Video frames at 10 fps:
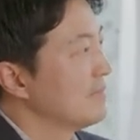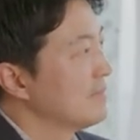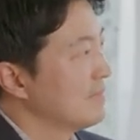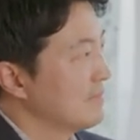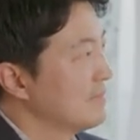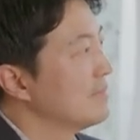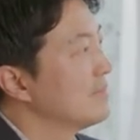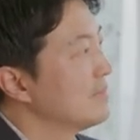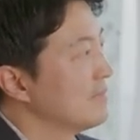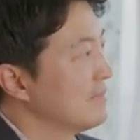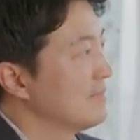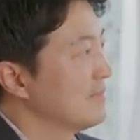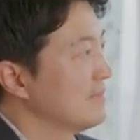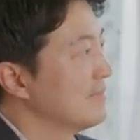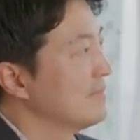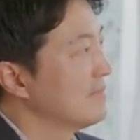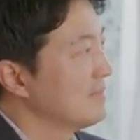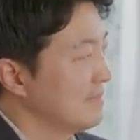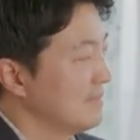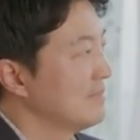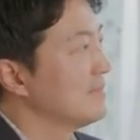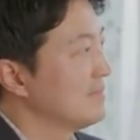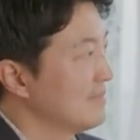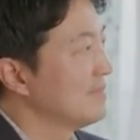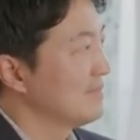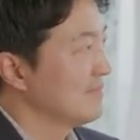No words are spoken by the person on screen.